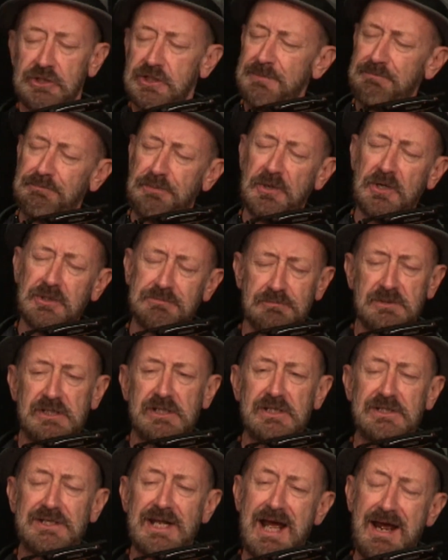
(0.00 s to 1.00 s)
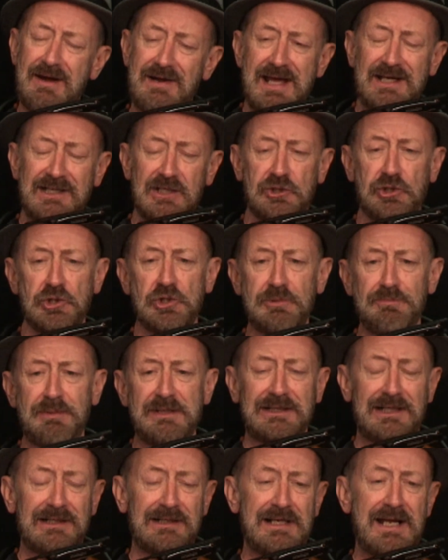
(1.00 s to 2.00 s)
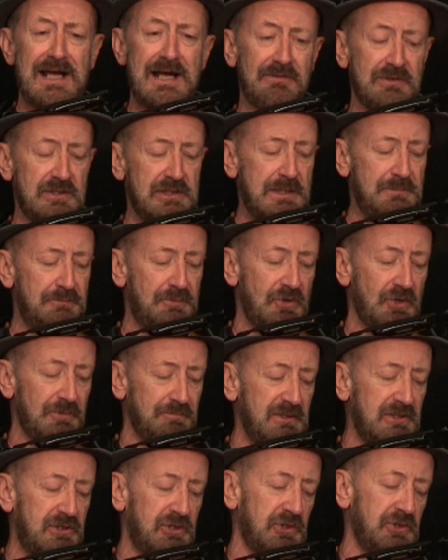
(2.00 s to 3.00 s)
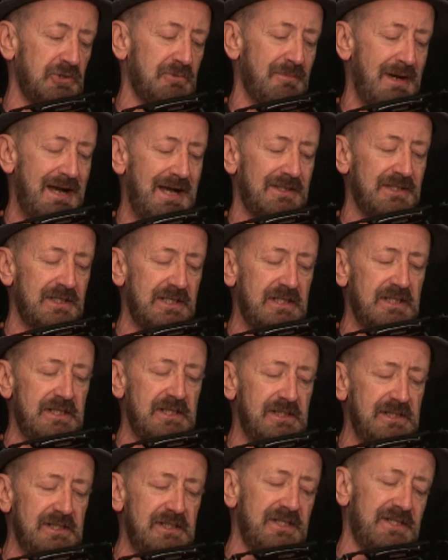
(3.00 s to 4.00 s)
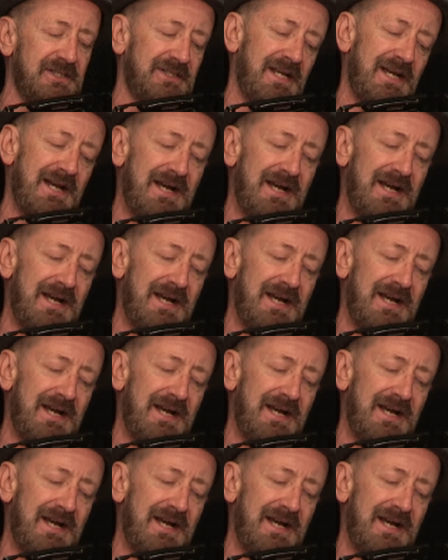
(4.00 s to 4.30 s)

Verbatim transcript: You put me down like a two-bit clown, and you brought me to my knees.